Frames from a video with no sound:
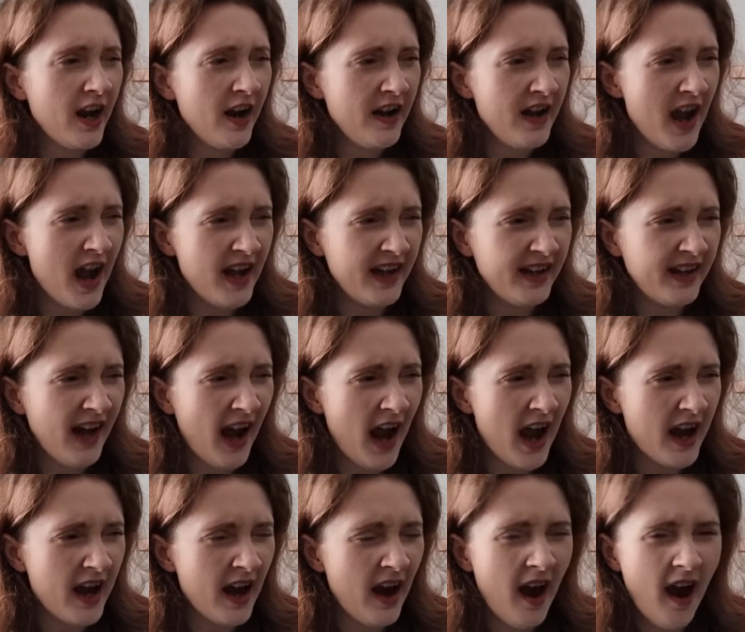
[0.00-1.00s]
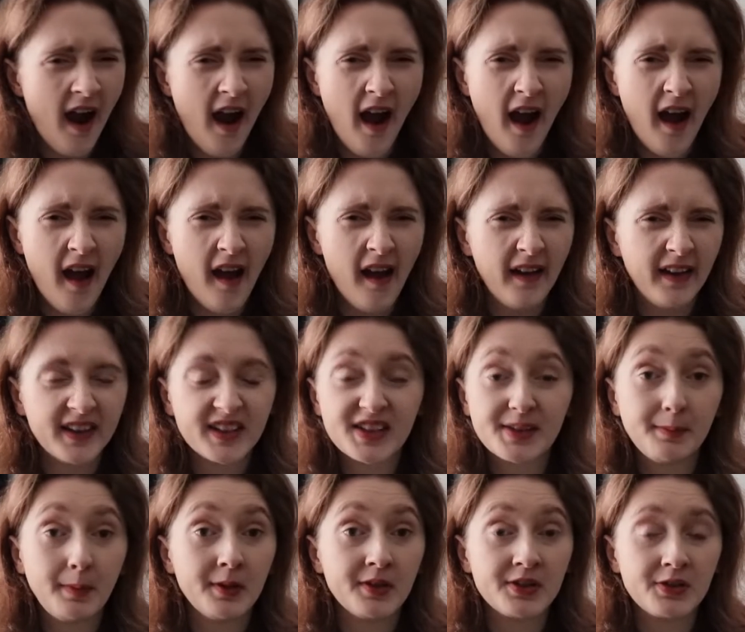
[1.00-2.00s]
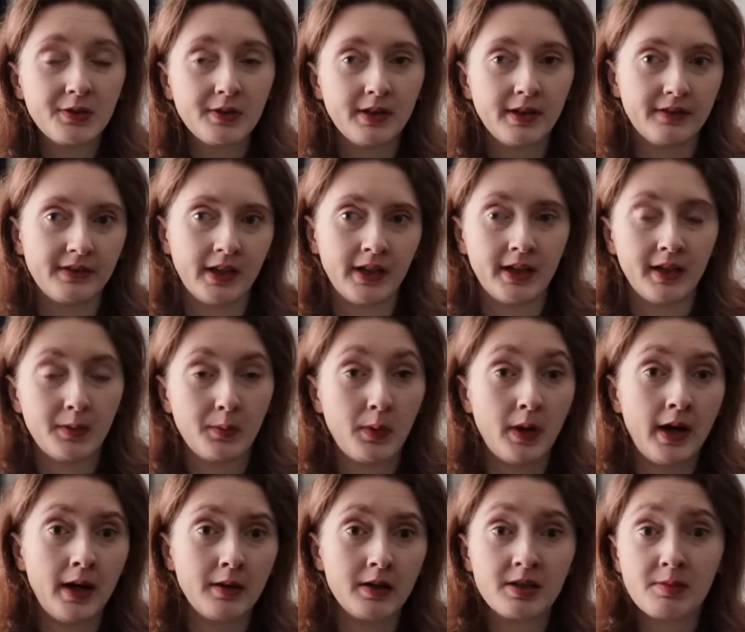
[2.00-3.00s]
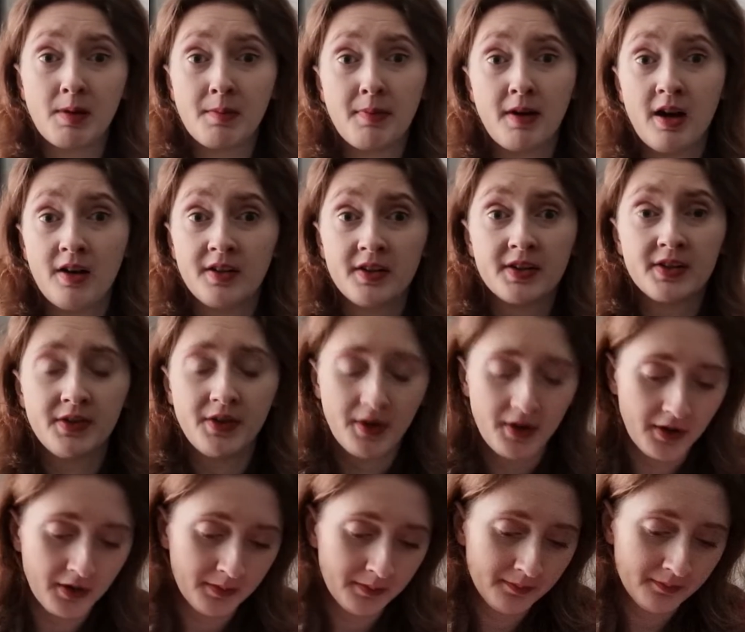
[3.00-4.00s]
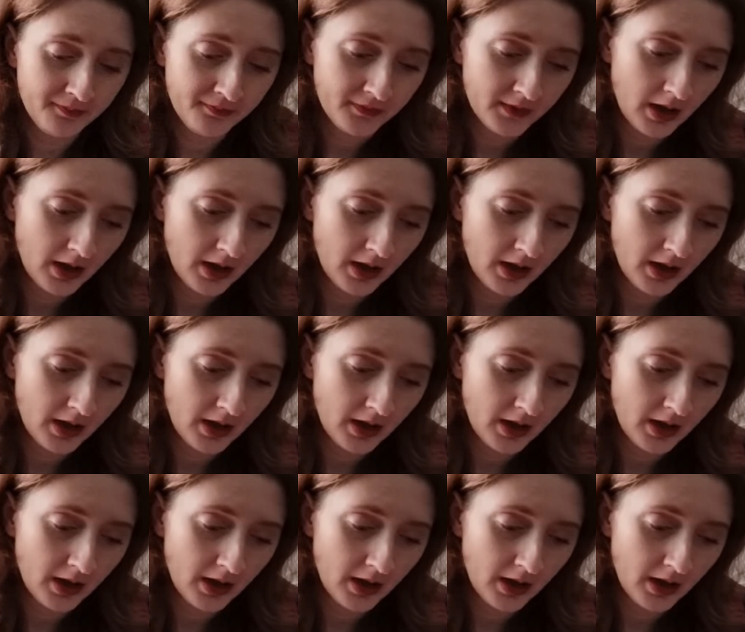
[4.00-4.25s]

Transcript: Goodness sake. This is the most talking I've done in a while because my partner's not home.